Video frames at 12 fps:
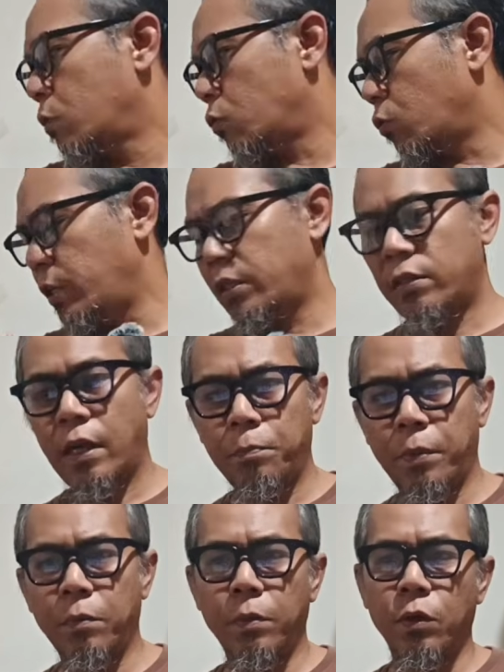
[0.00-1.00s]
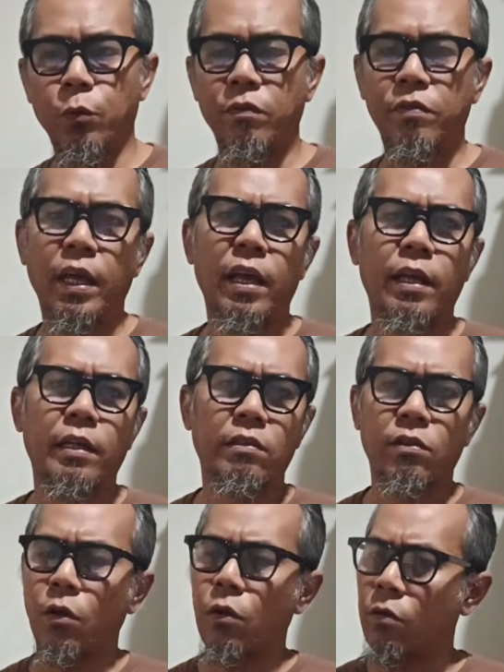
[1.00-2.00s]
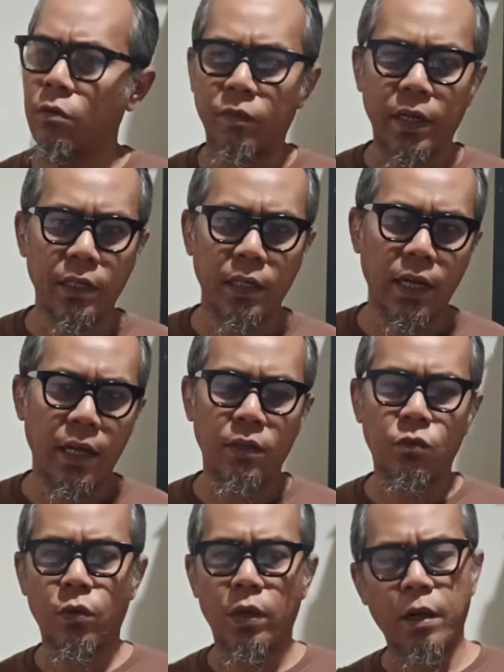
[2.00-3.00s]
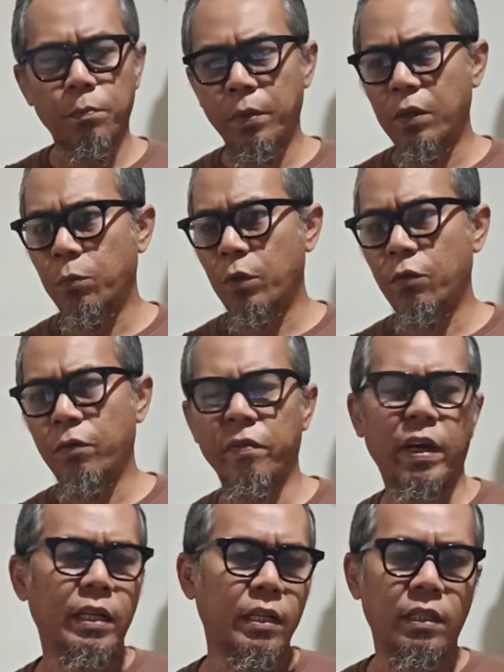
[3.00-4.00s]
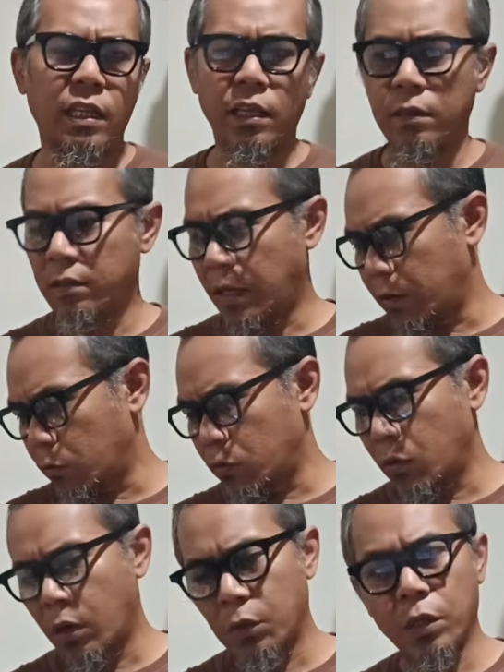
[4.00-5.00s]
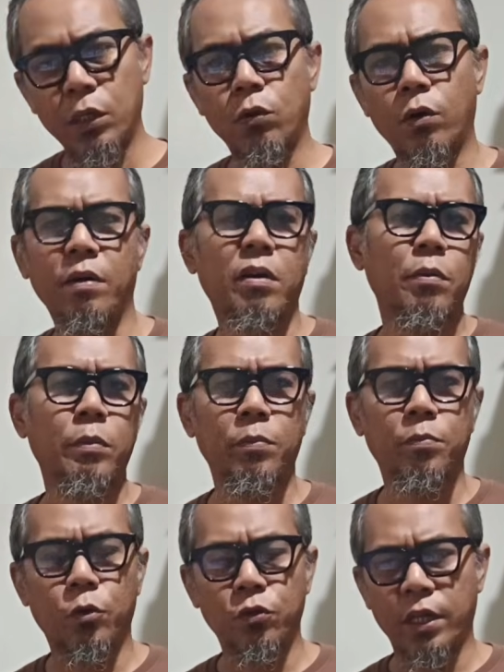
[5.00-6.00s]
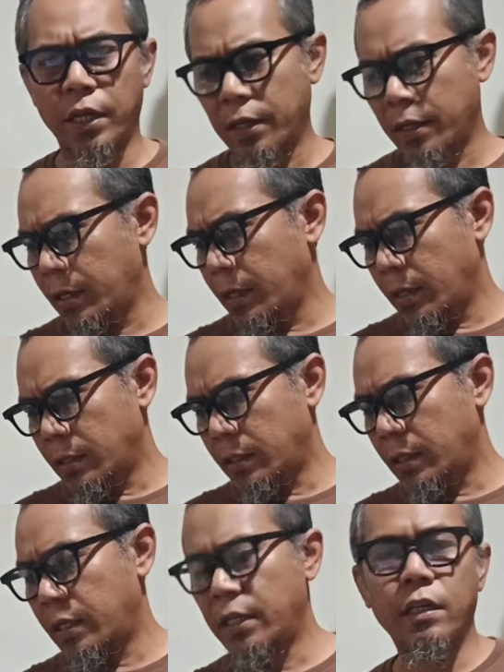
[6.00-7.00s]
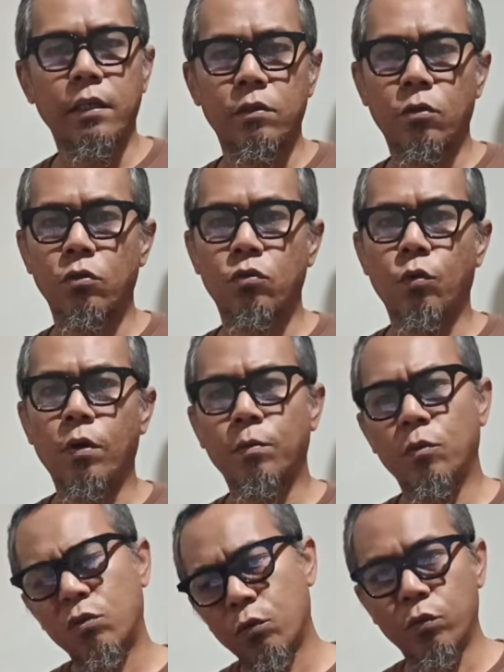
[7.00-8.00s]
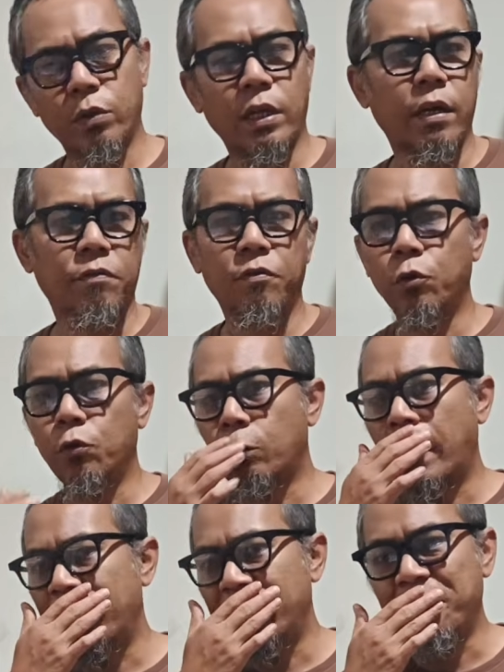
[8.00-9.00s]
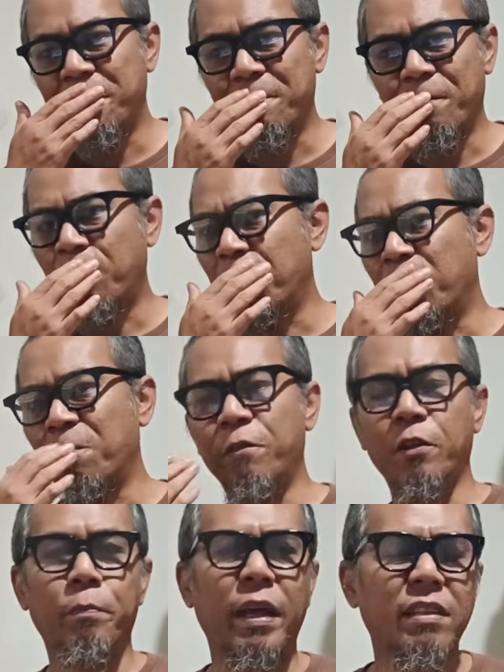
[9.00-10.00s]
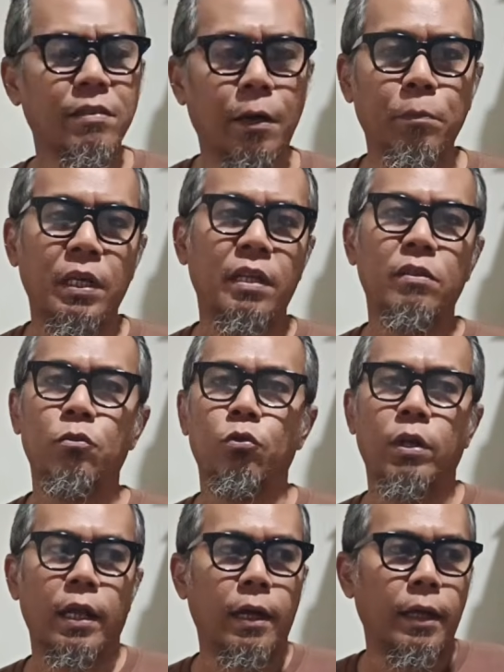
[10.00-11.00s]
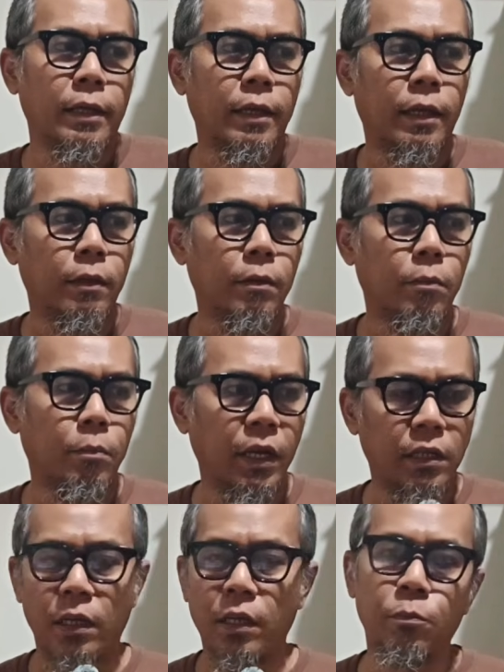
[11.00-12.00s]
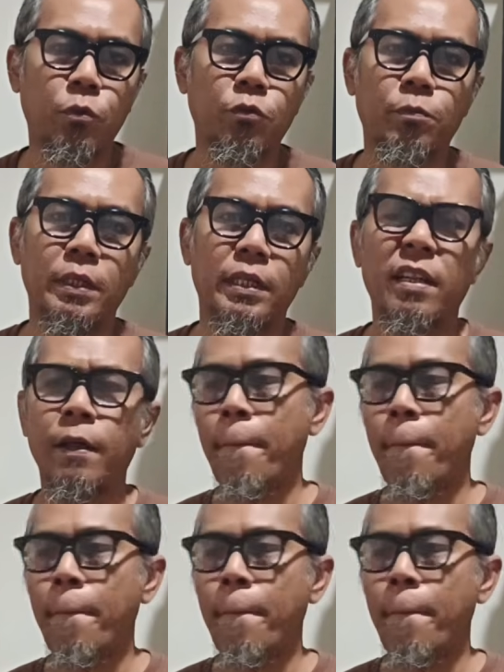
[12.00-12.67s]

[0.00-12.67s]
So he's helping me with that. There's a lot of other guys helping me with other things, and also our new upcoming project, the Linux swap. Also, there are a few ideas or feedbacks coming in, so that I can make the improvement.